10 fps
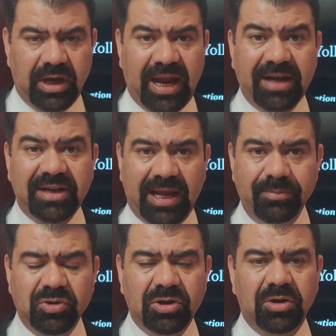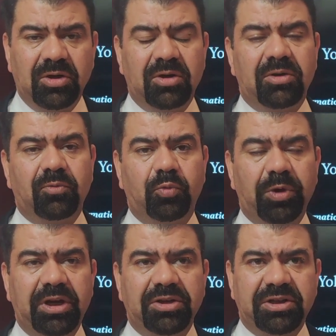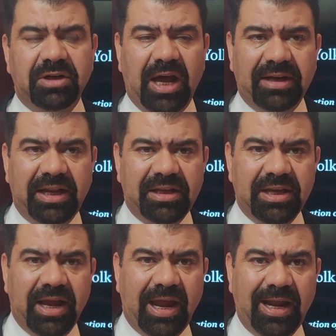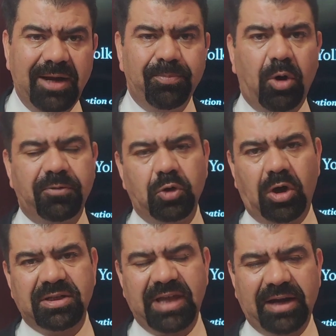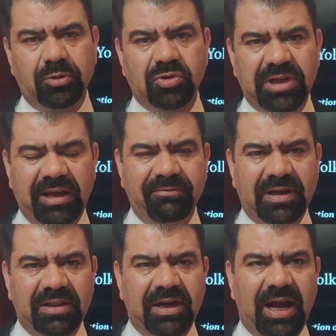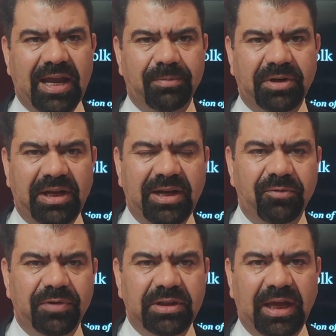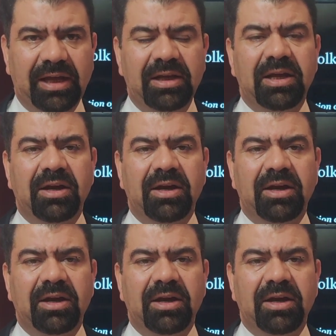At times we are taking help of Yolk Sac to say whether I am dealing with a